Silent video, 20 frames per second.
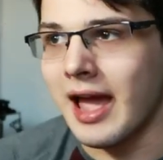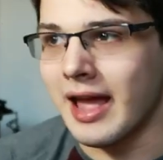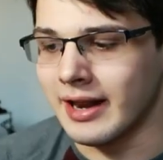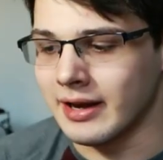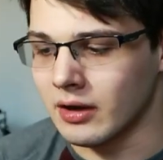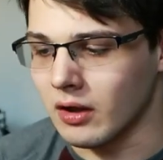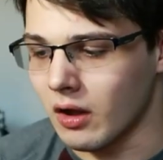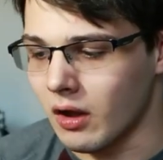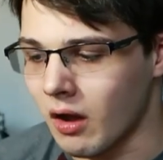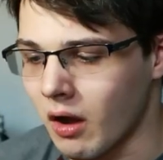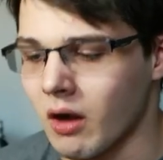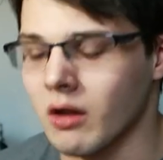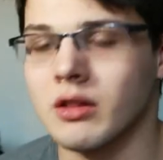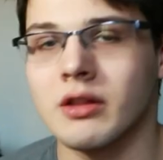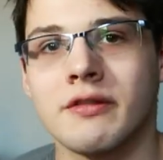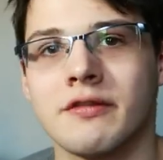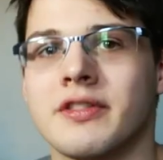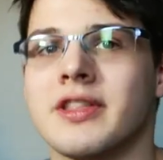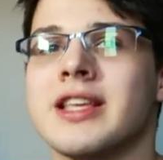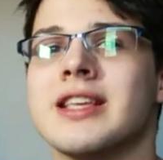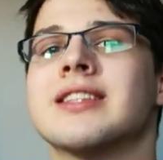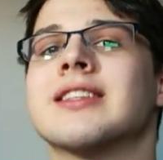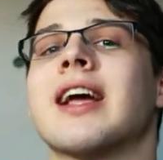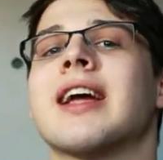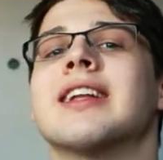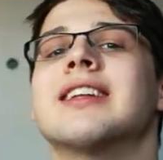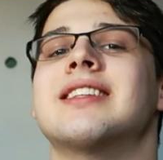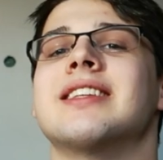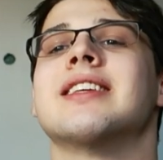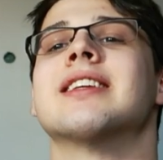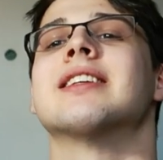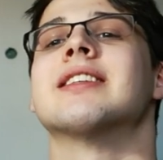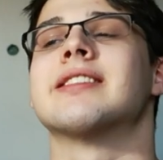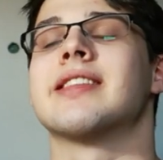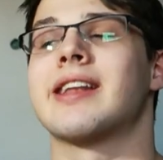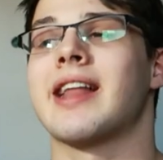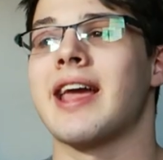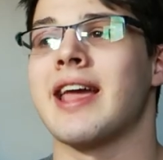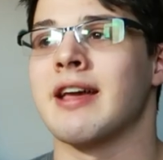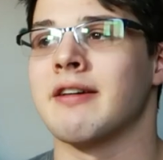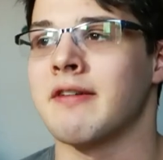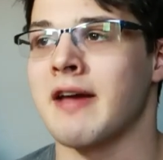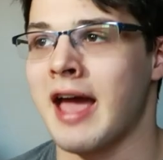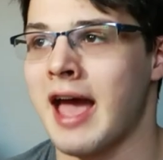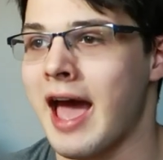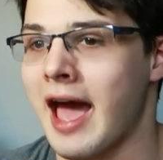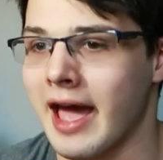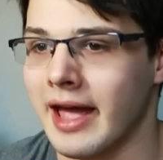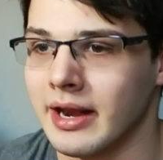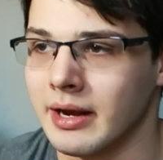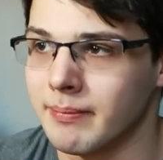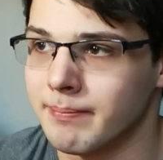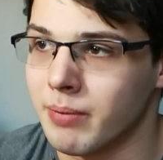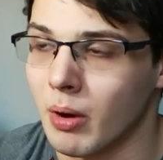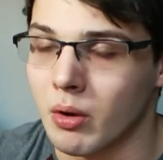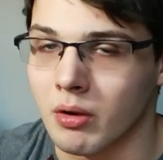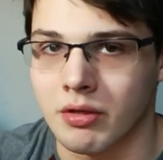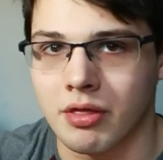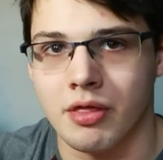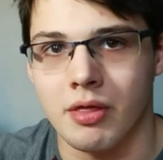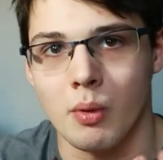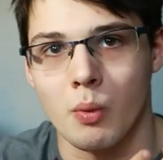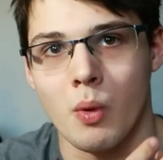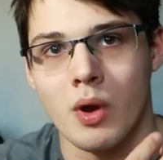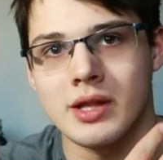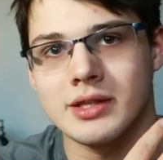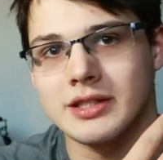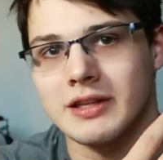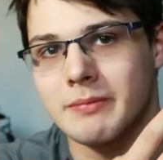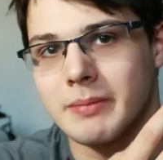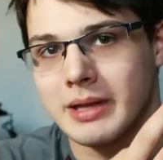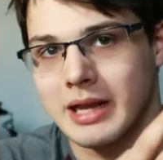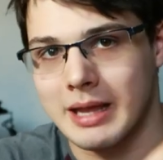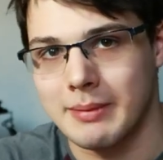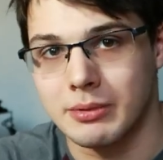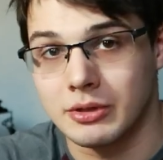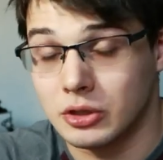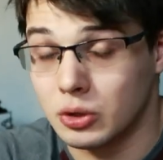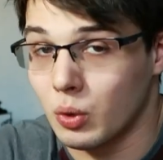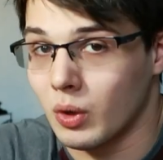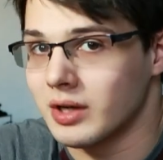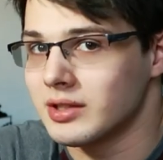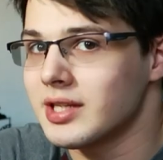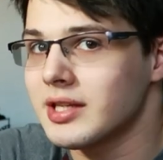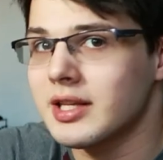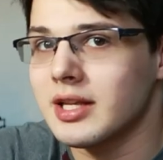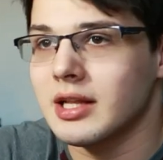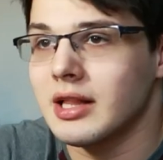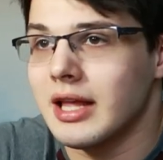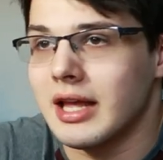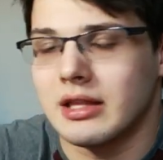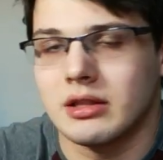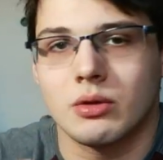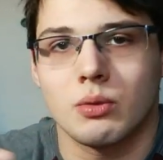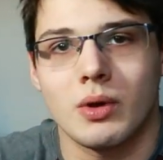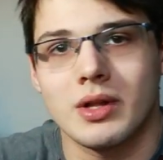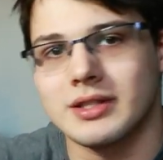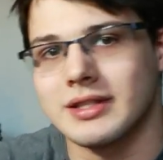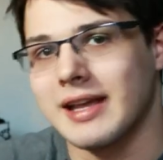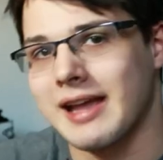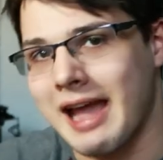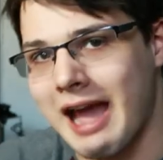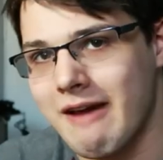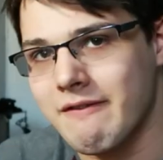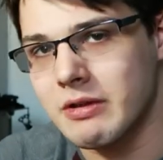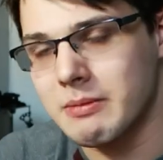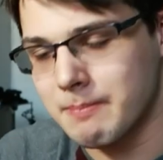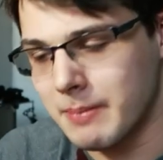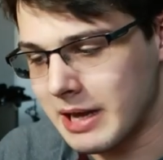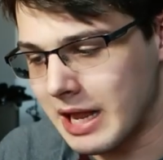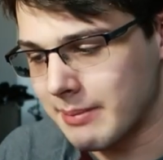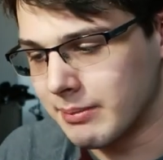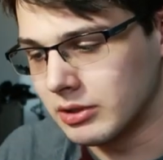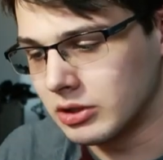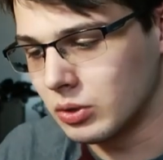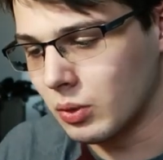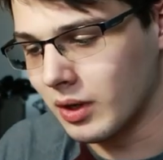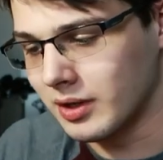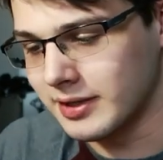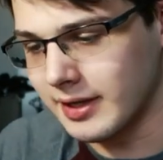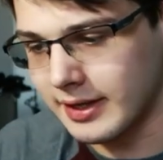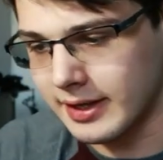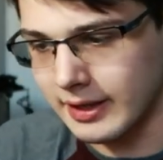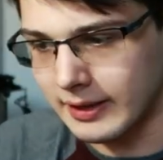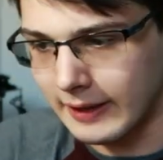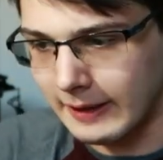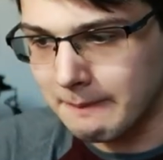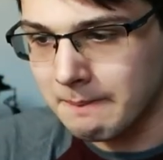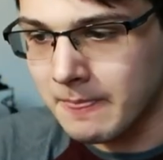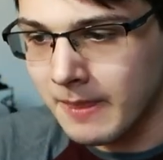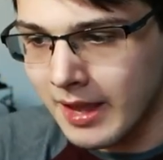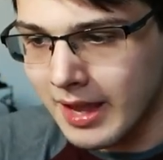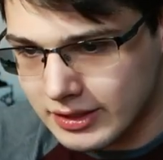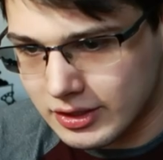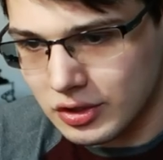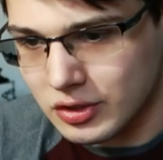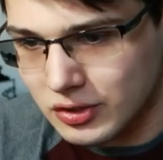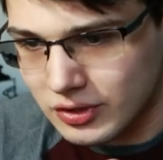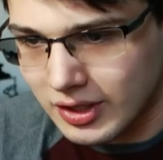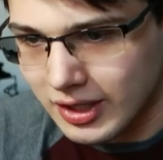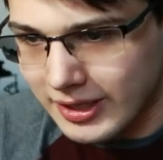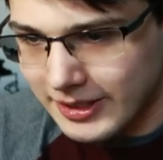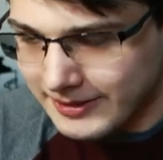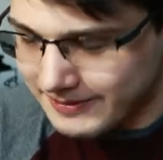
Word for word: And all of these ideas that I have had, both the ones I've been able to articulate and the ones I haven't been able to articulate, he just